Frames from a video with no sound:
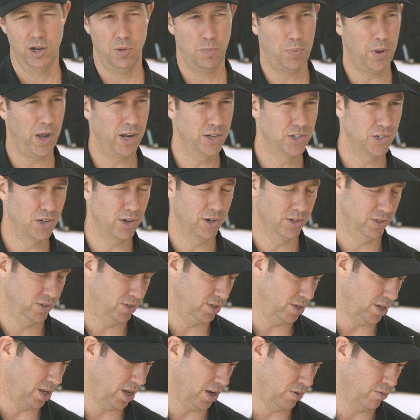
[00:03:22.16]
Now, pie
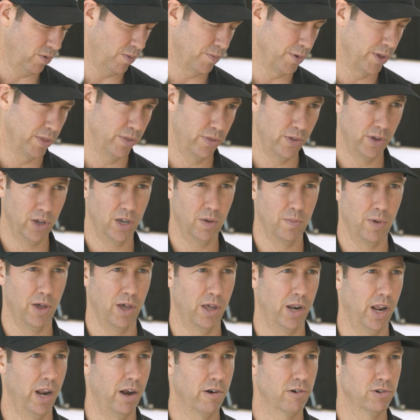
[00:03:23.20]
charts, uh, when we think
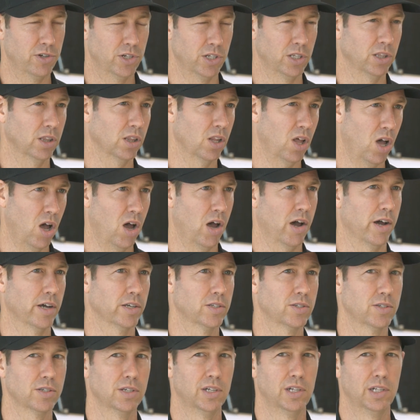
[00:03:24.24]
about energy
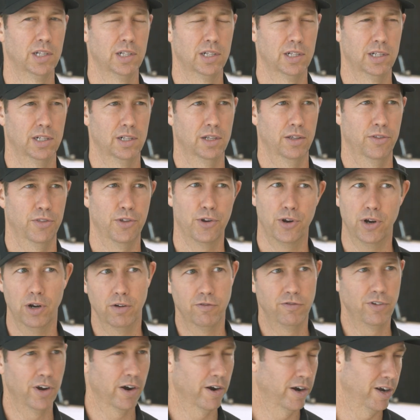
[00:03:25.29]
loss, they're
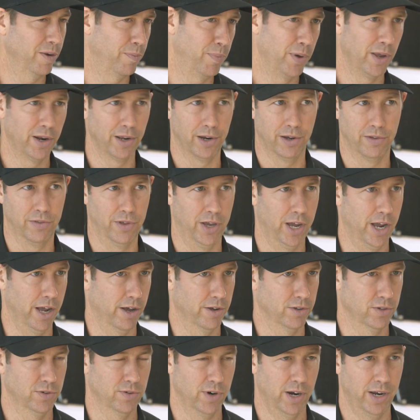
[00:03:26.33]
gonna vary depending on the
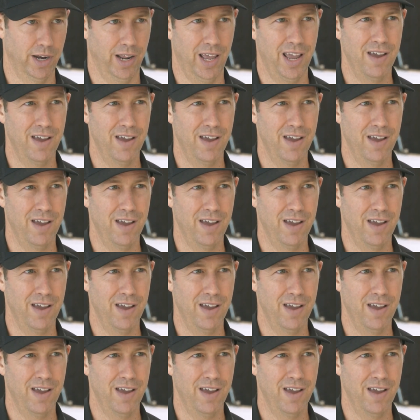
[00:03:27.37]
house, right?